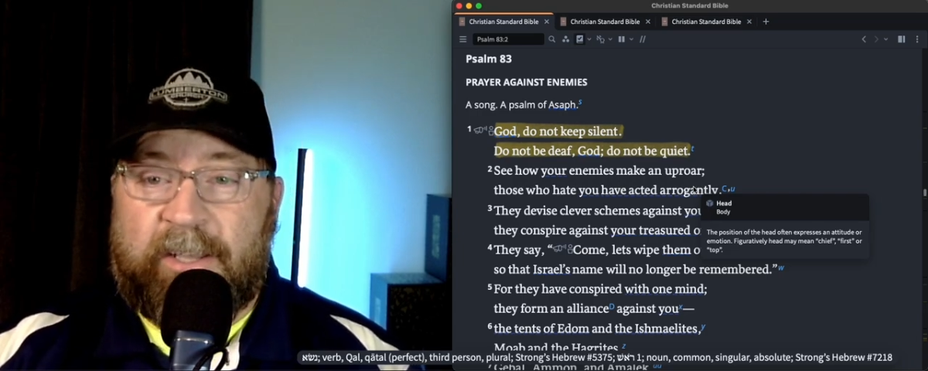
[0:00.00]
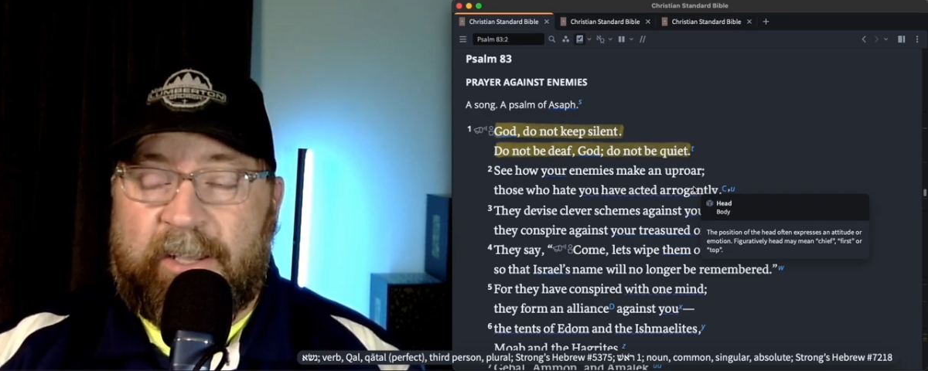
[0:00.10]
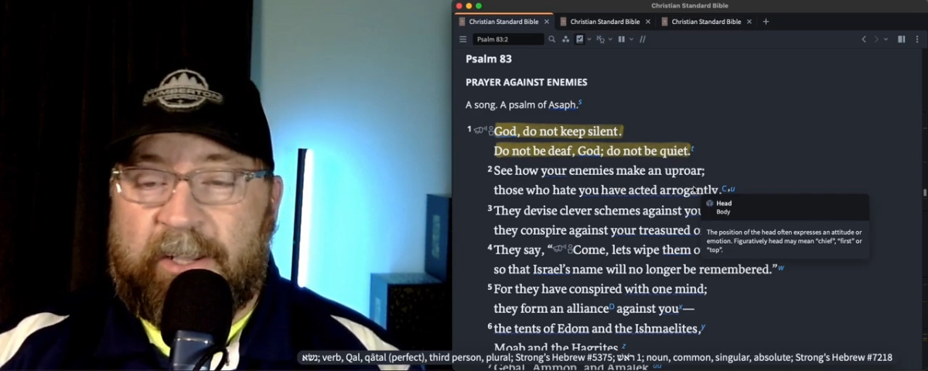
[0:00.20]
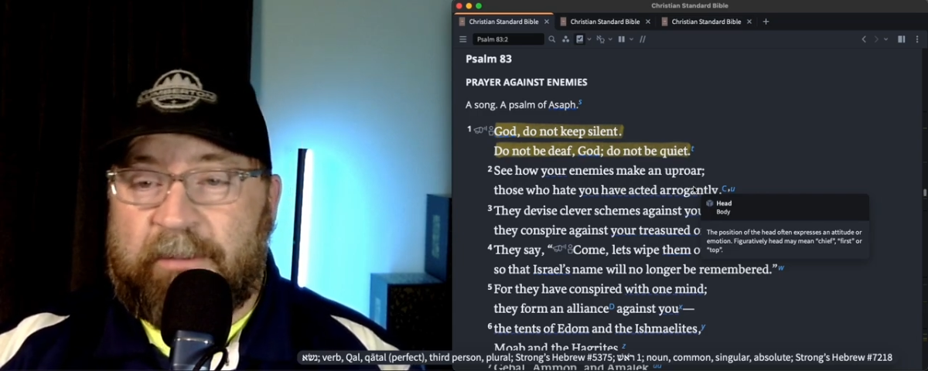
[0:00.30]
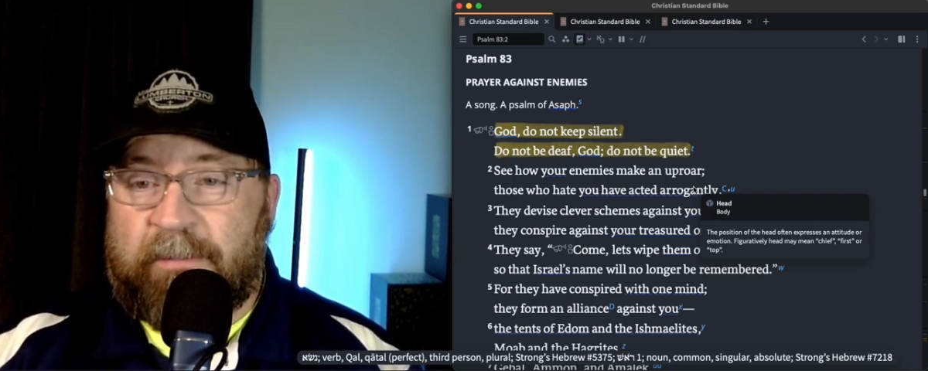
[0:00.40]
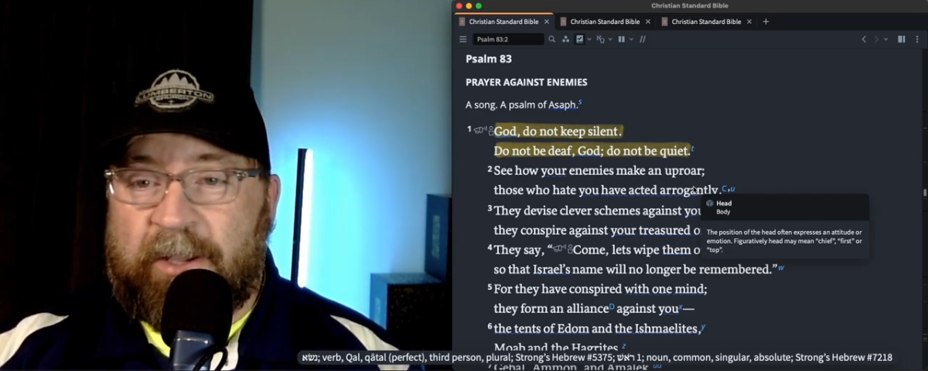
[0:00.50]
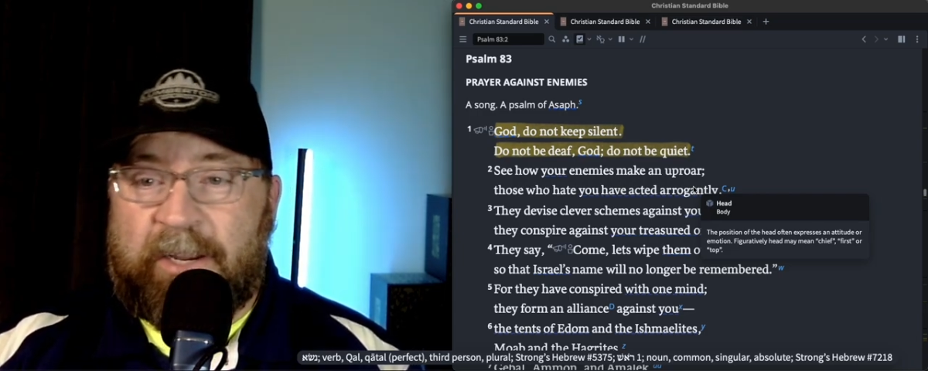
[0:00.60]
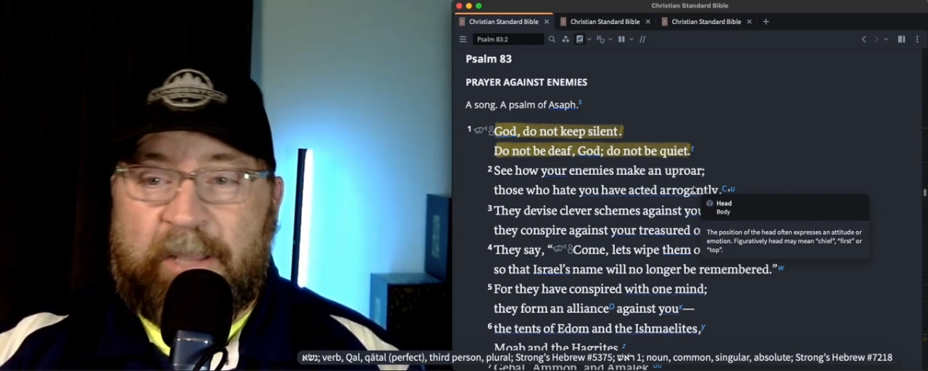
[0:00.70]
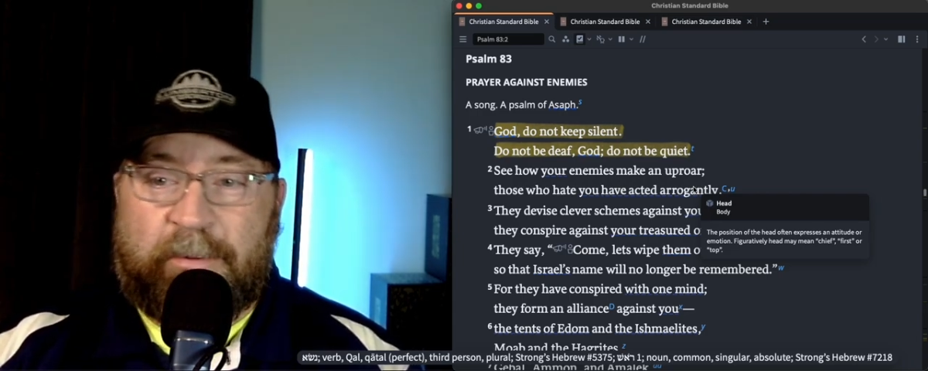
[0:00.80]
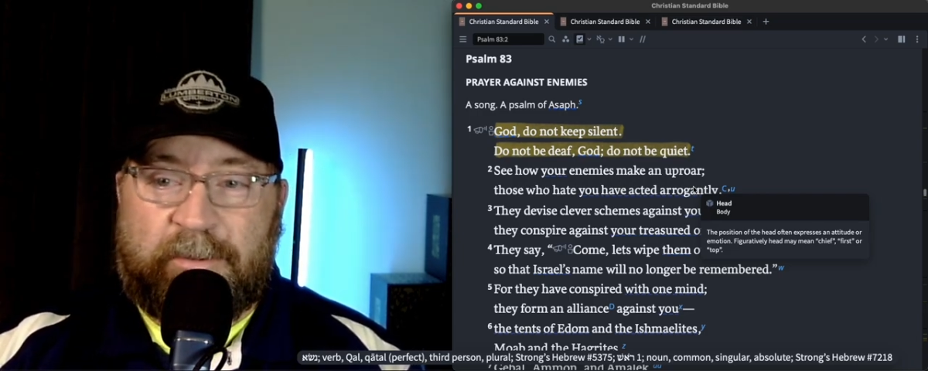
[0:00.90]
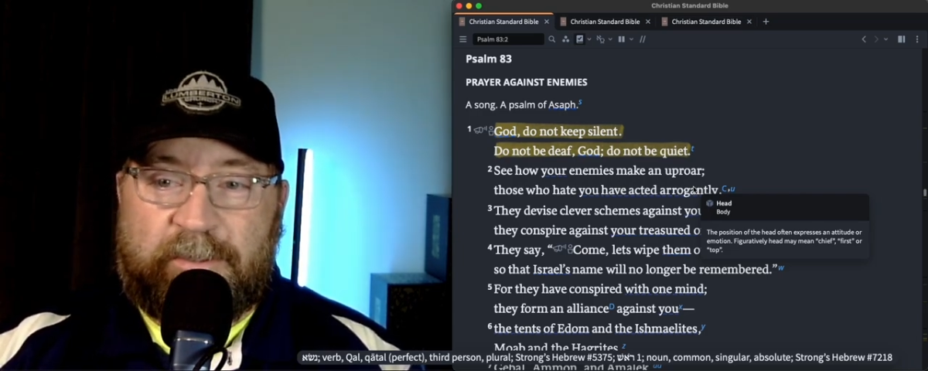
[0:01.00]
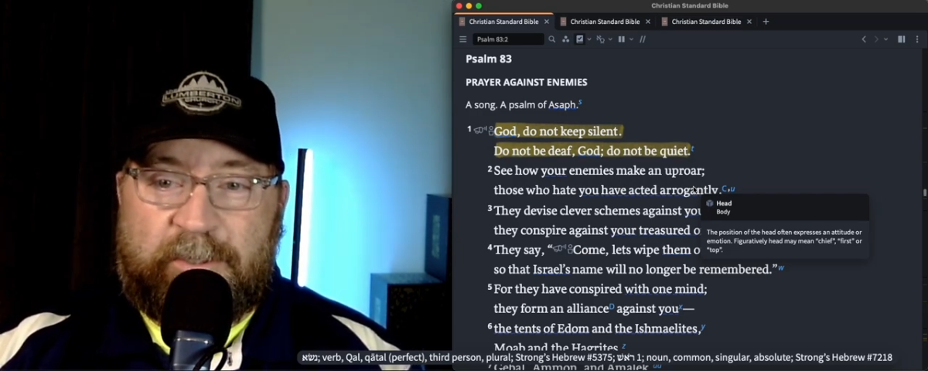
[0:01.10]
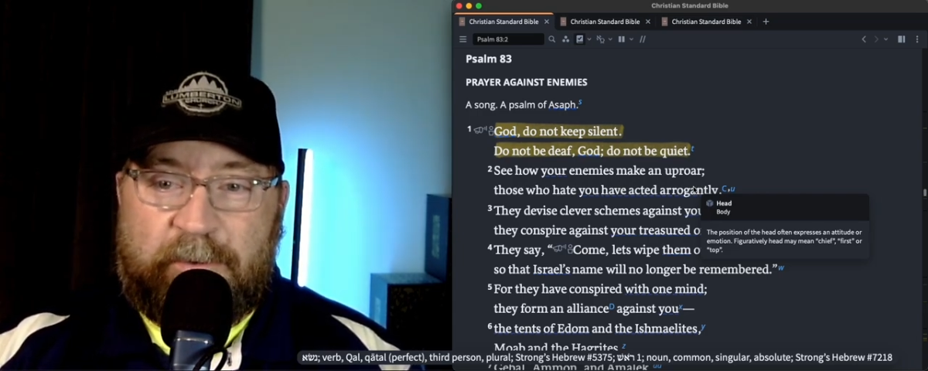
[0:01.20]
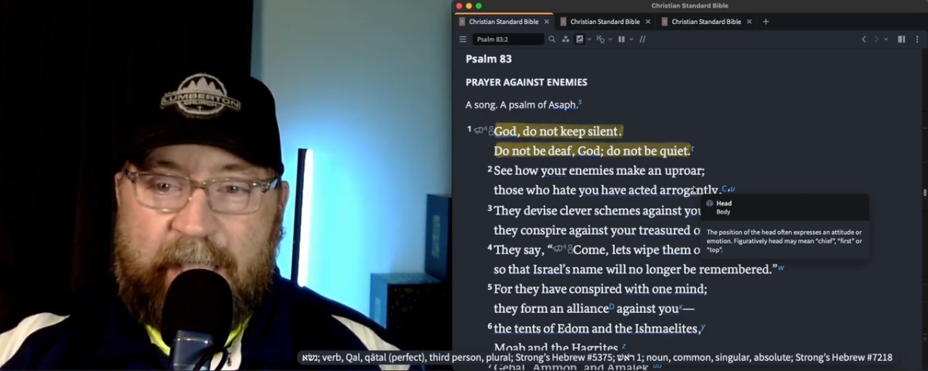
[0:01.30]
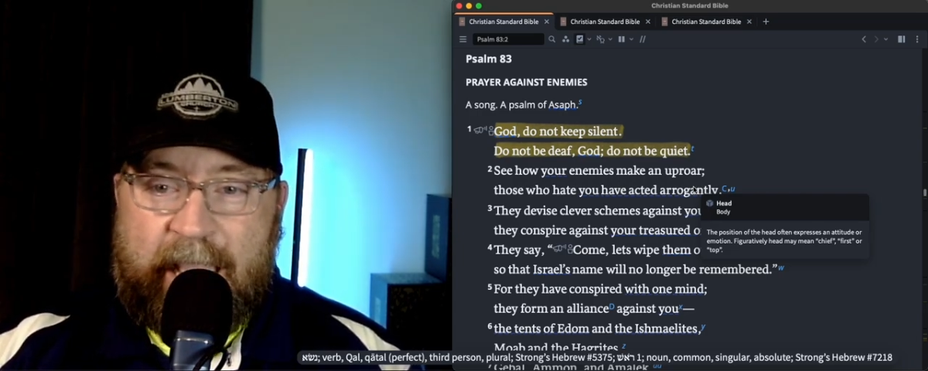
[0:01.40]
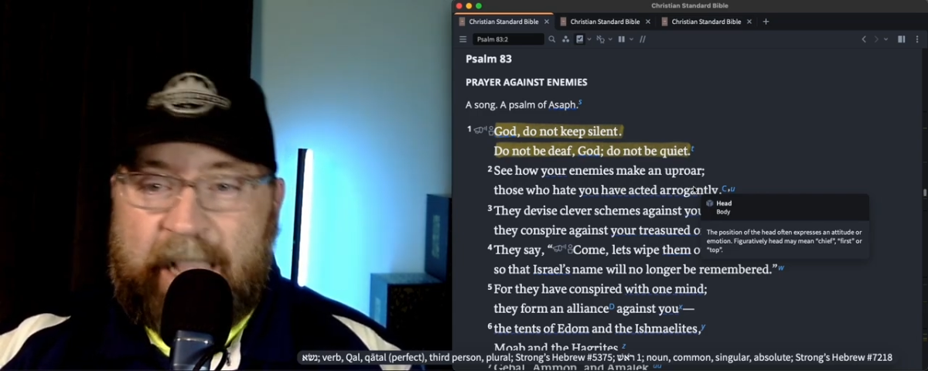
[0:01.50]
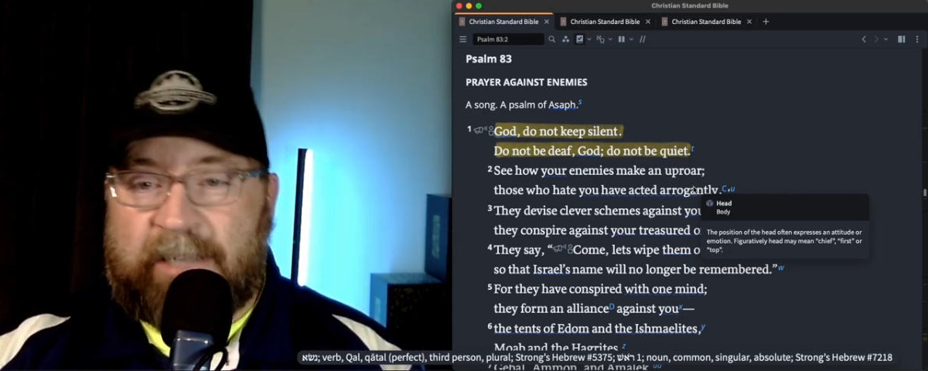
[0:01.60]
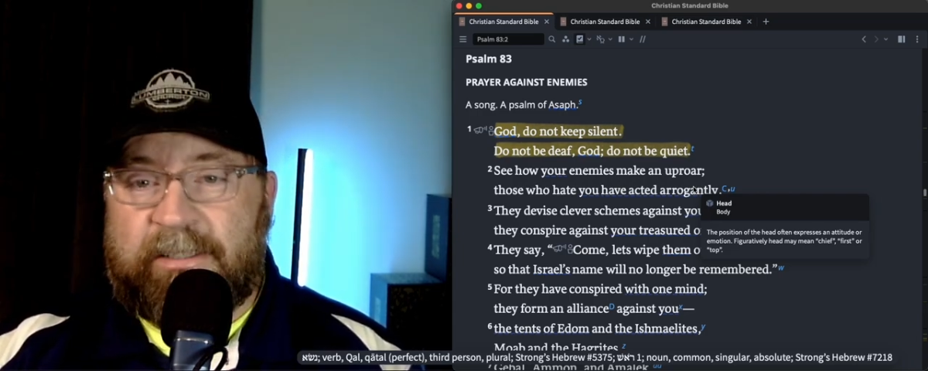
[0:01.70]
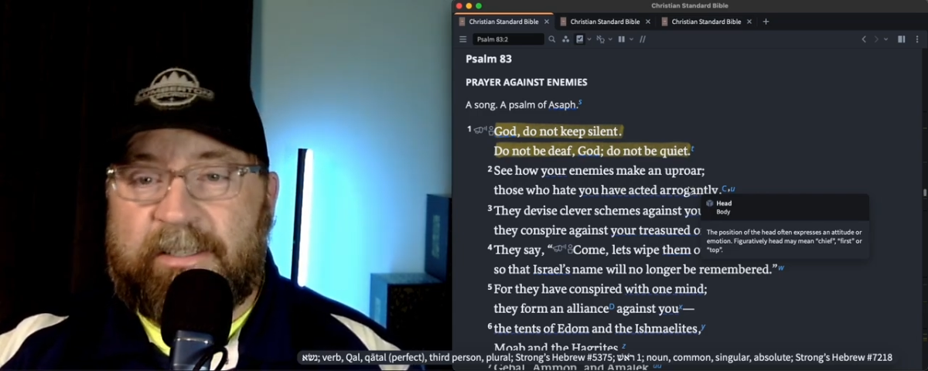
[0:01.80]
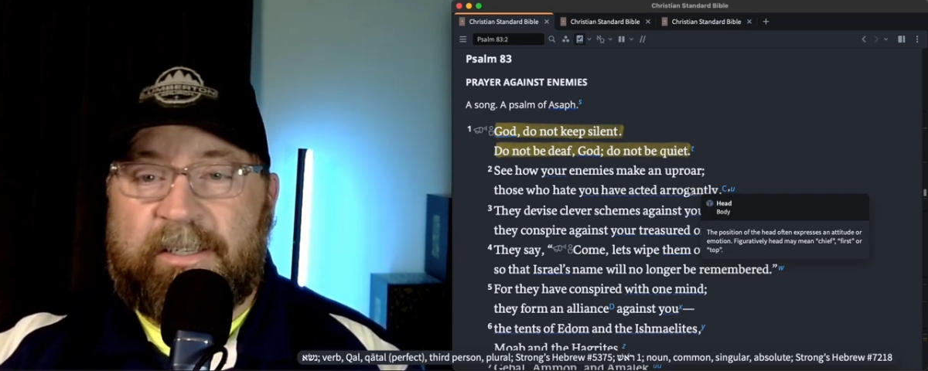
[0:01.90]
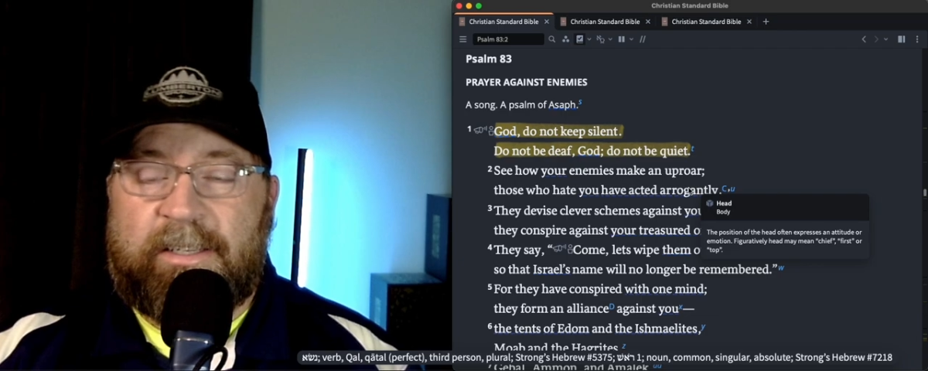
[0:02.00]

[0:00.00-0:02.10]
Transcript: um, unable to act,